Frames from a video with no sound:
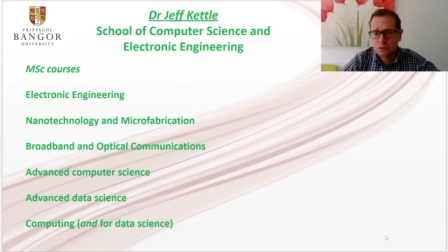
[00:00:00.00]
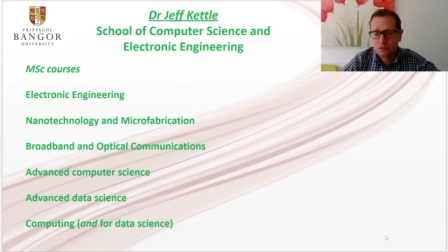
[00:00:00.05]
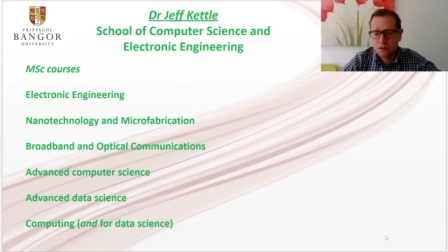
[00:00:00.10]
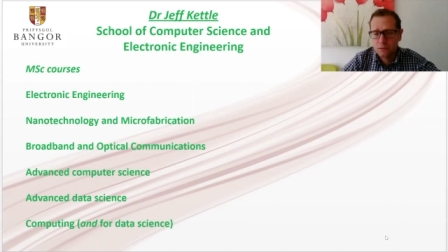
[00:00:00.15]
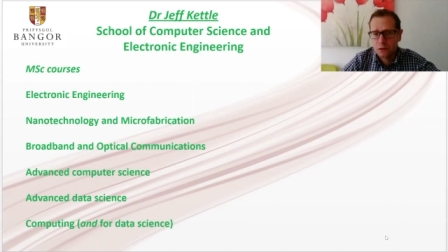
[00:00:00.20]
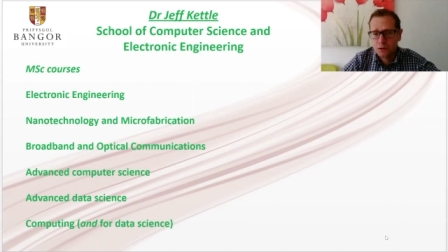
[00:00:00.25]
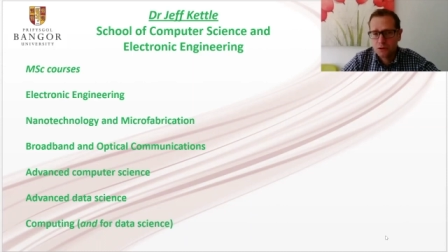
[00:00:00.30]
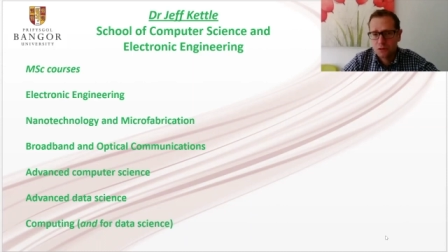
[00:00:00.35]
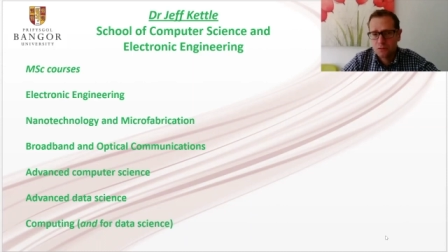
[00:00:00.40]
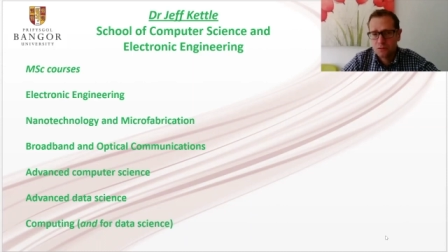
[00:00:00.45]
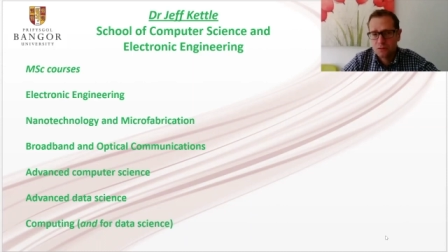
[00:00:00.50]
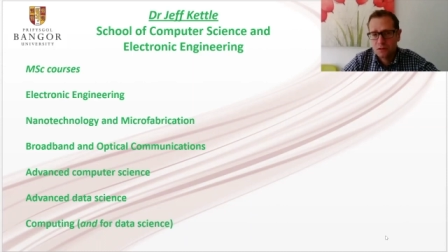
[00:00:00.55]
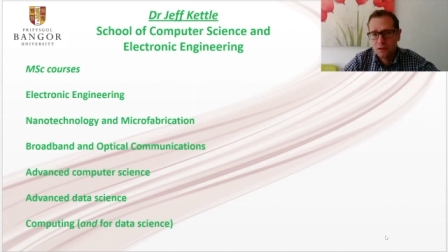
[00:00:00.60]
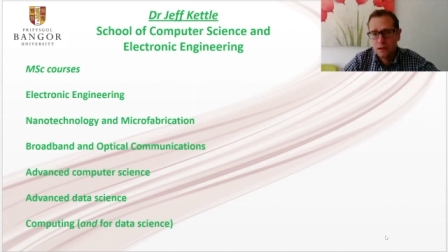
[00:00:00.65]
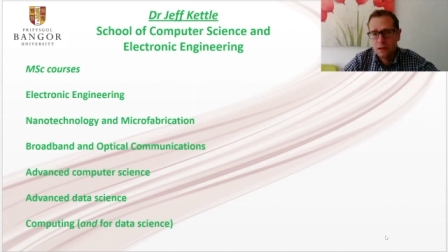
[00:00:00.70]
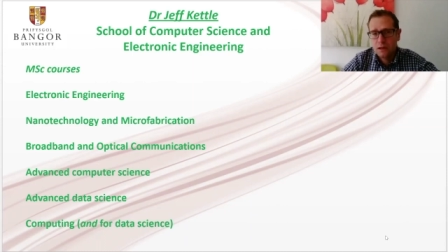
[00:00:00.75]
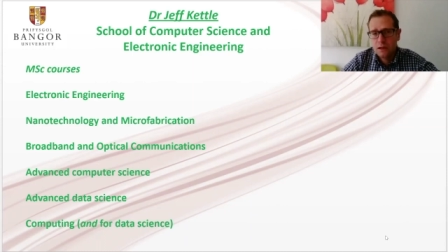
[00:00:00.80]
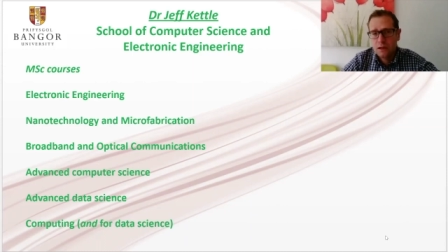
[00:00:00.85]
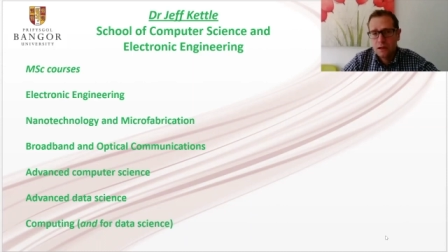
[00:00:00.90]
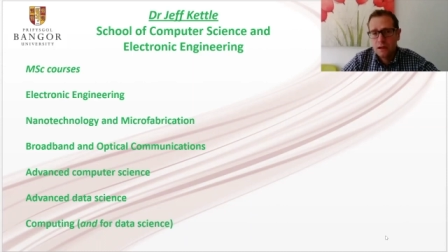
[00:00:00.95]

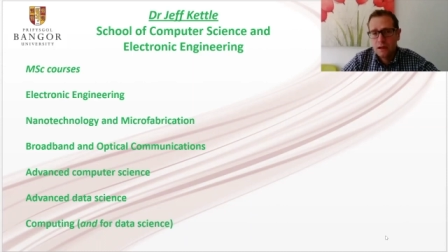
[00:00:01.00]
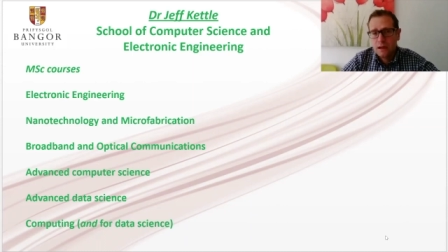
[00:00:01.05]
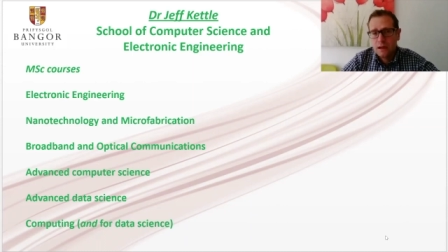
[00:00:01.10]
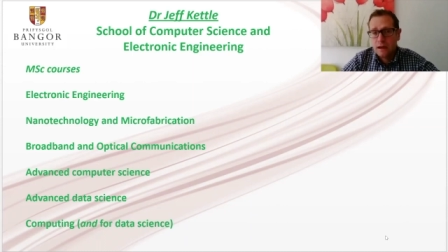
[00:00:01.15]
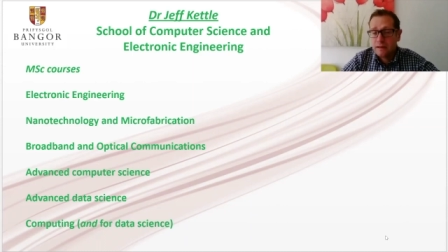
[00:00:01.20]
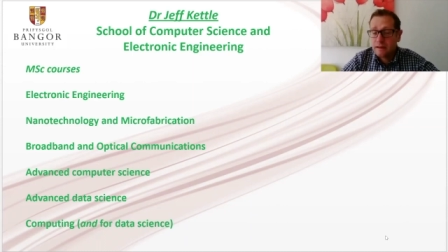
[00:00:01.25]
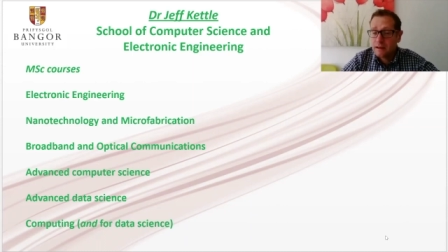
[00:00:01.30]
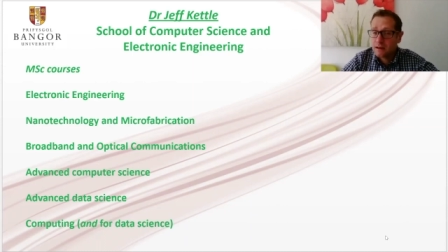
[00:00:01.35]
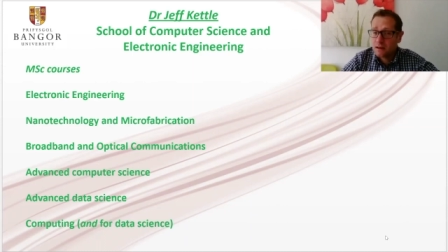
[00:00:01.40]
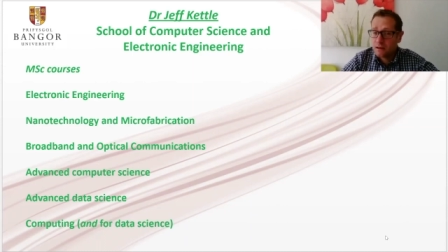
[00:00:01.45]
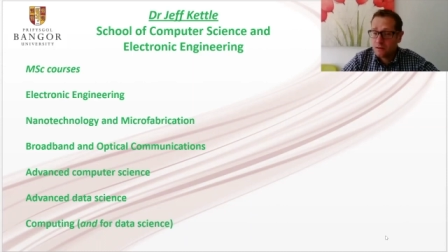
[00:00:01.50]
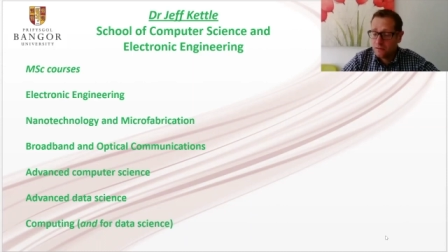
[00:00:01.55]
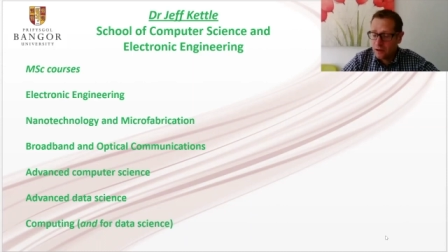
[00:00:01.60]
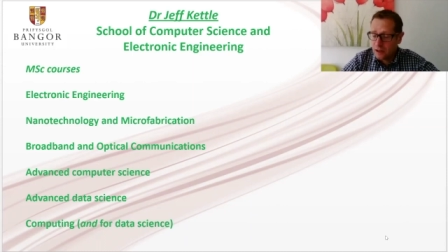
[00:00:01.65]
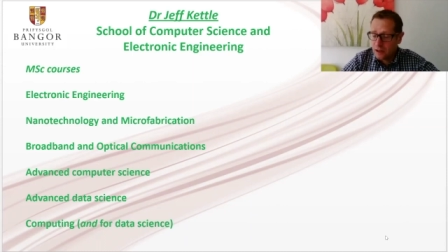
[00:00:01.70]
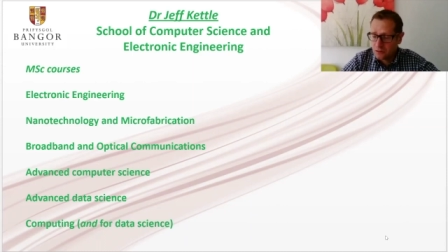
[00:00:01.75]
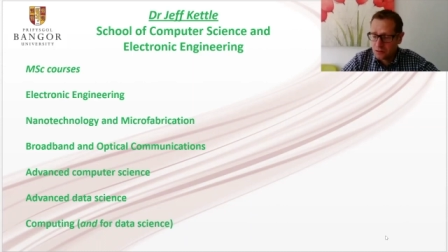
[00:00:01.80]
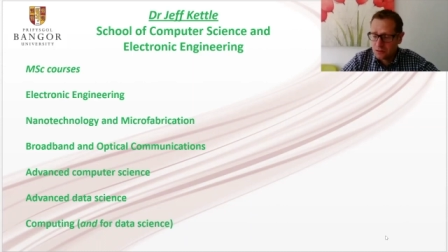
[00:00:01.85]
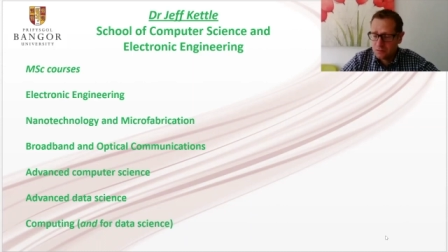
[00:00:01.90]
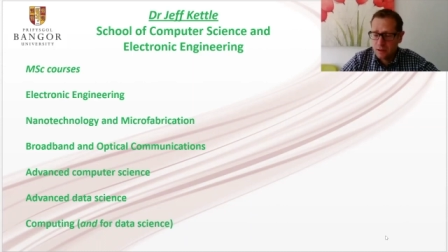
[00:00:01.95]
And then in the
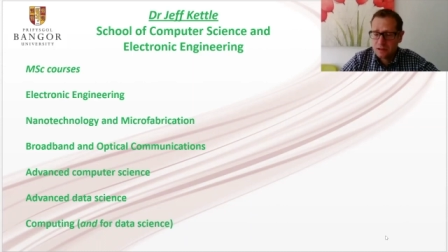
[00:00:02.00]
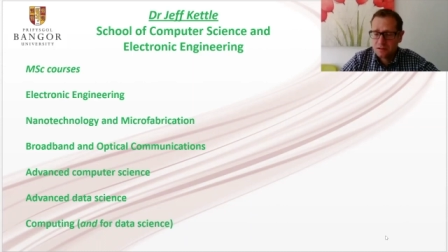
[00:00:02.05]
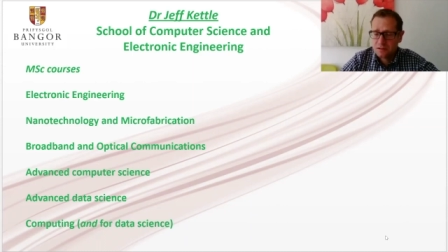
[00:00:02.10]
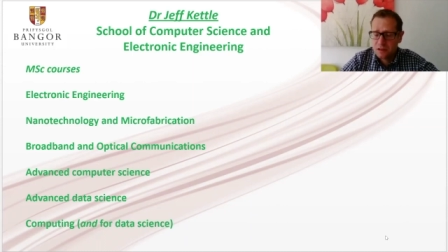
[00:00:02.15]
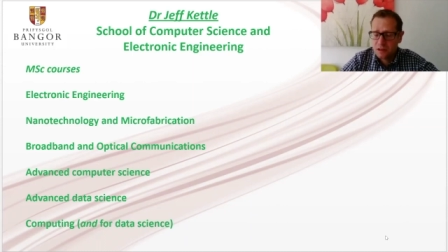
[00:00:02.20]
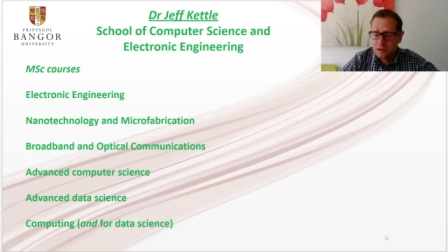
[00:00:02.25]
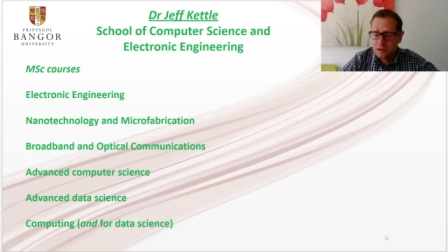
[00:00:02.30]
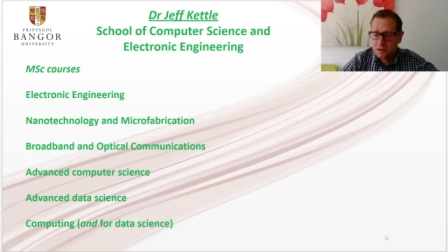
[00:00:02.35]
final semester, you